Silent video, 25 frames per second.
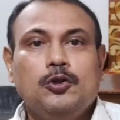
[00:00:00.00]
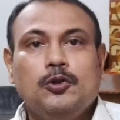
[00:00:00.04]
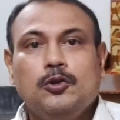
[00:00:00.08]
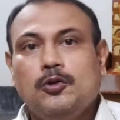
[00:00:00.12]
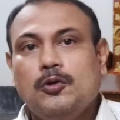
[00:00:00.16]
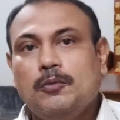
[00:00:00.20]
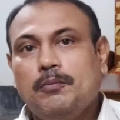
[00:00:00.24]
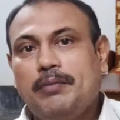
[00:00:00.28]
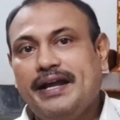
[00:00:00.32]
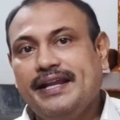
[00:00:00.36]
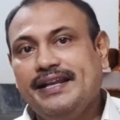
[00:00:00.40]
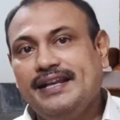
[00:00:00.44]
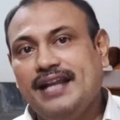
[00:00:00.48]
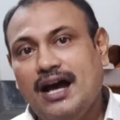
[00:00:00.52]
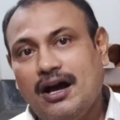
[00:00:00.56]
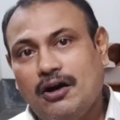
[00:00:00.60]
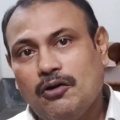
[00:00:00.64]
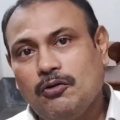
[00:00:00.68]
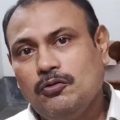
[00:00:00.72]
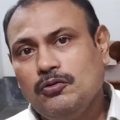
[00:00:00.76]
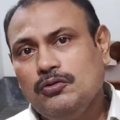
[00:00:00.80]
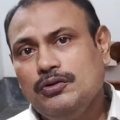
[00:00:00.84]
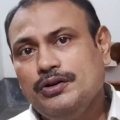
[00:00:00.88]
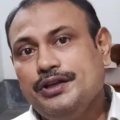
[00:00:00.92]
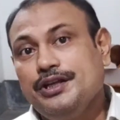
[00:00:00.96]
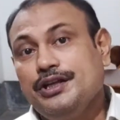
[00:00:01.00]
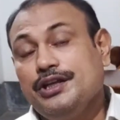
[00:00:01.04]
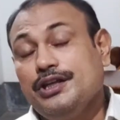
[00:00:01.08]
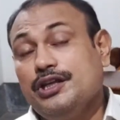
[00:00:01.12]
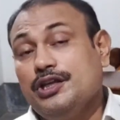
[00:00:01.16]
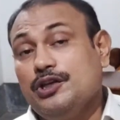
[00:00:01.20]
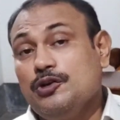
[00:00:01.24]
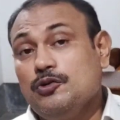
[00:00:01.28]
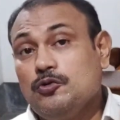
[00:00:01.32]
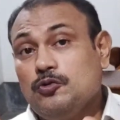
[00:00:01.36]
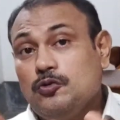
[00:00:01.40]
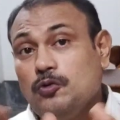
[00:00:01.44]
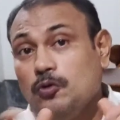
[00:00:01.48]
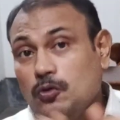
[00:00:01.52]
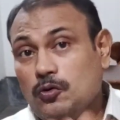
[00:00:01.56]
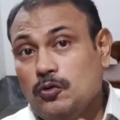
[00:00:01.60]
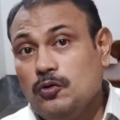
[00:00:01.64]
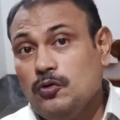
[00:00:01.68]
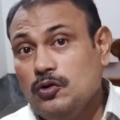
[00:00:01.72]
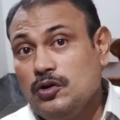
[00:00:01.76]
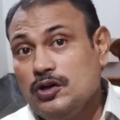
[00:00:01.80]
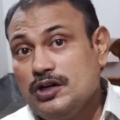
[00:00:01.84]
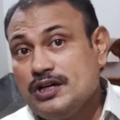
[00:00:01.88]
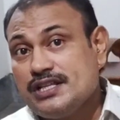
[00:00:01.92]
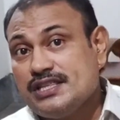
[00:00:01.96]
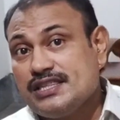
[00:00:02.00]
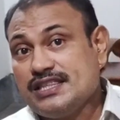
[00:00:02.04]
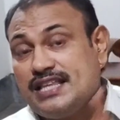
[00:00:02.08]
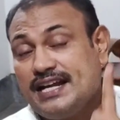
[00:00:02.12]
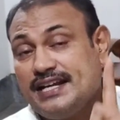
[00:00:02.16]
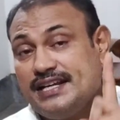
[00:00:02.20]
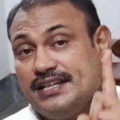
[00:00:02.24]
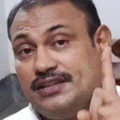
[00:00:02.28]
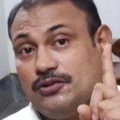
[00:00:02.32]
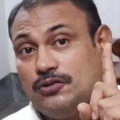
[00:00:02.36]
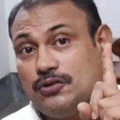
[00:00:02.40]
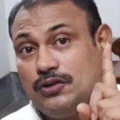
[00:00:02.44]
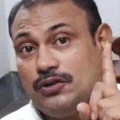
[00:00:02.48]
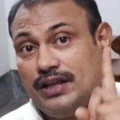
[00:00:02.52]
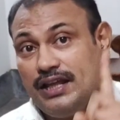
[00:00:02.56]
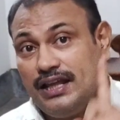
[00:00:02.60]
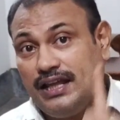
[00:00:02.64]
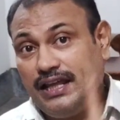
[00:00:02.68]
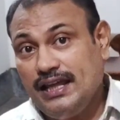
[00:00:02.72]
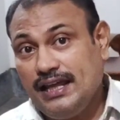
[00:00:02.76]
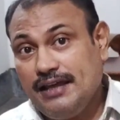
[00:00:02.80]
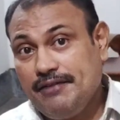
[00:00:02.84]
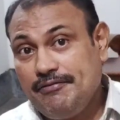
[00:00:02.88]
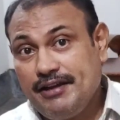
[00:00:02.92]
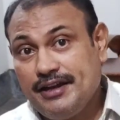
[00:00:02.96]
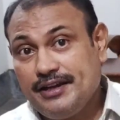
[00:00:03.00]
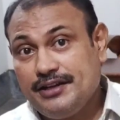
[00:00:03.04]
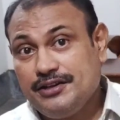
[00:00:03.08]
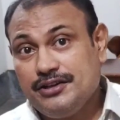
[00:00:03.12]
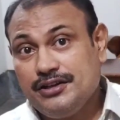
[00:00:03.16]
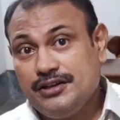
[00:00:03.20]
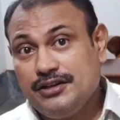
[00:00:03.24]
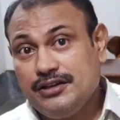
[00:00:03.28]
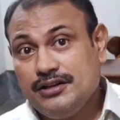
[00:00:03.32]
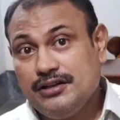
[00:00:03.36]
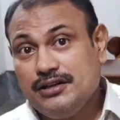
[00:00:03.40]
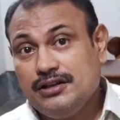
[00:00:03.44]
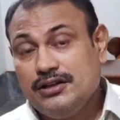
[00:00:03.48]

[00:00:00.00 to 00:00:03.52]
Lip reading: Now by now you know that your A vector,